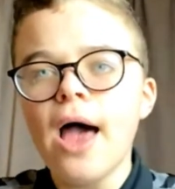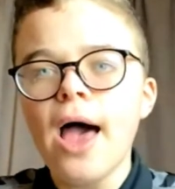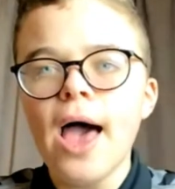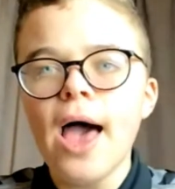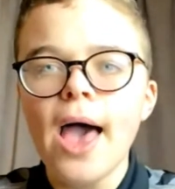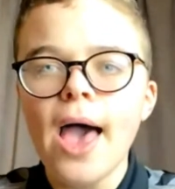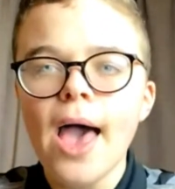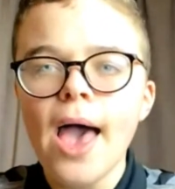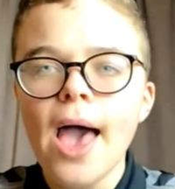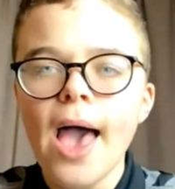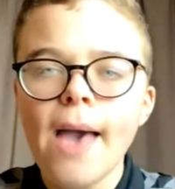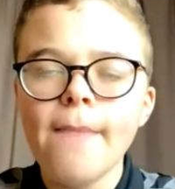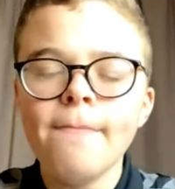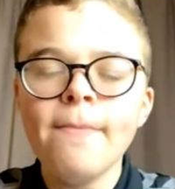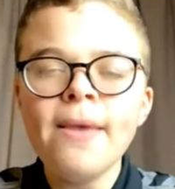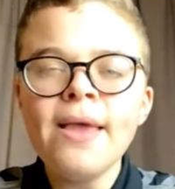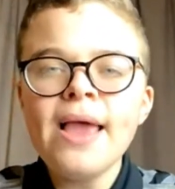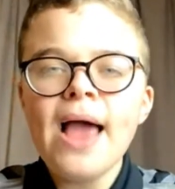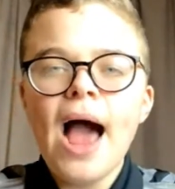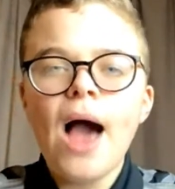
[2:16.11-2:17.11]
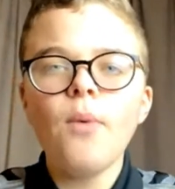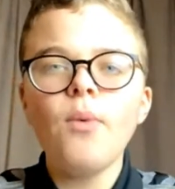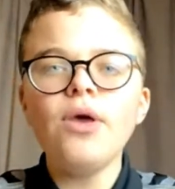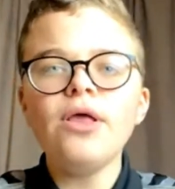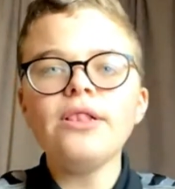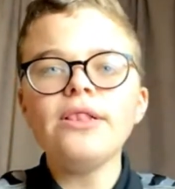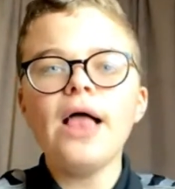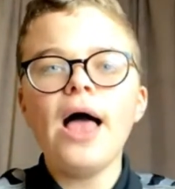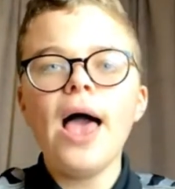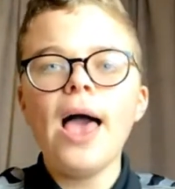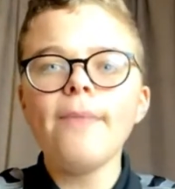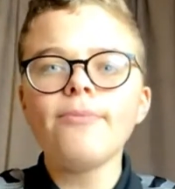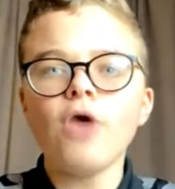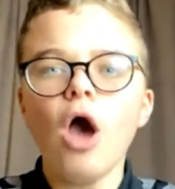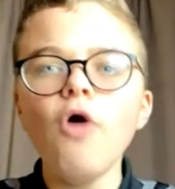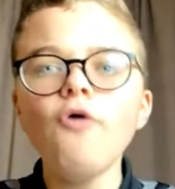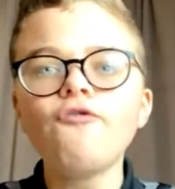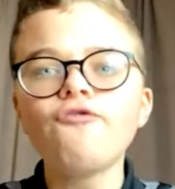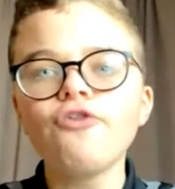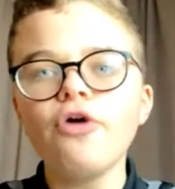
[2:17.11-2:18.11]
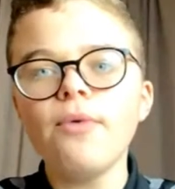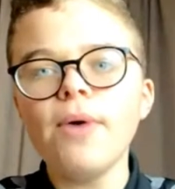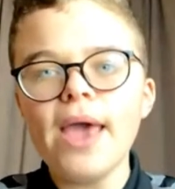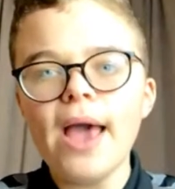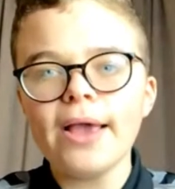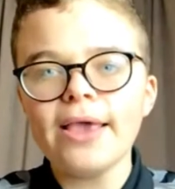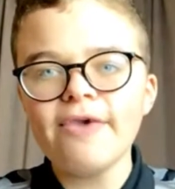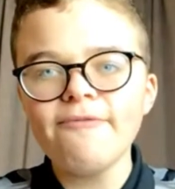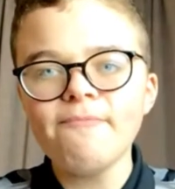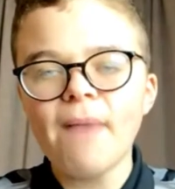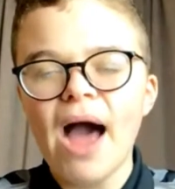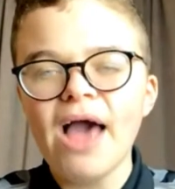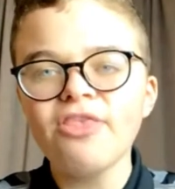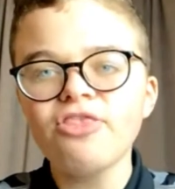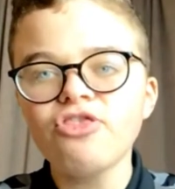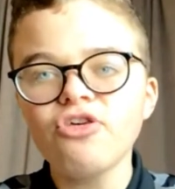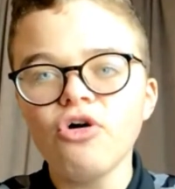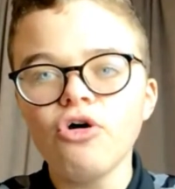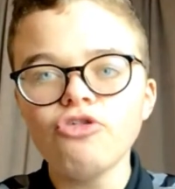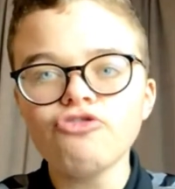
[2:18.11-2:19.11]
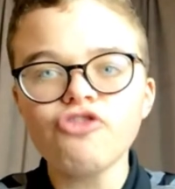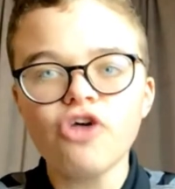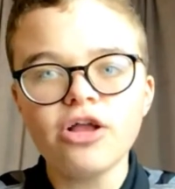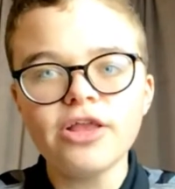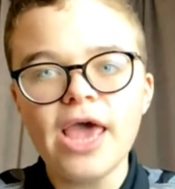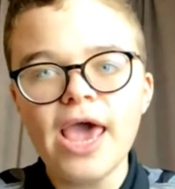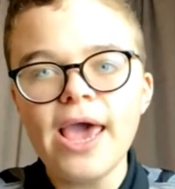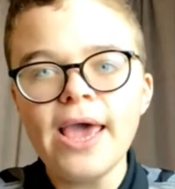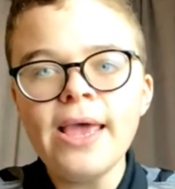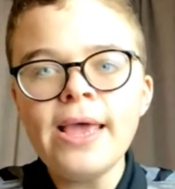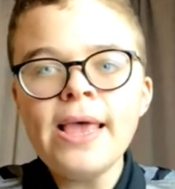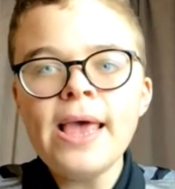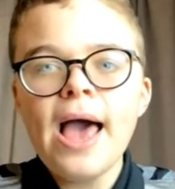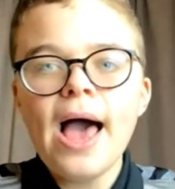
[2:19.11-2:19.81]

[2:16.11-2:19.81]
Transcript: I will go through it and give my thoughts on it.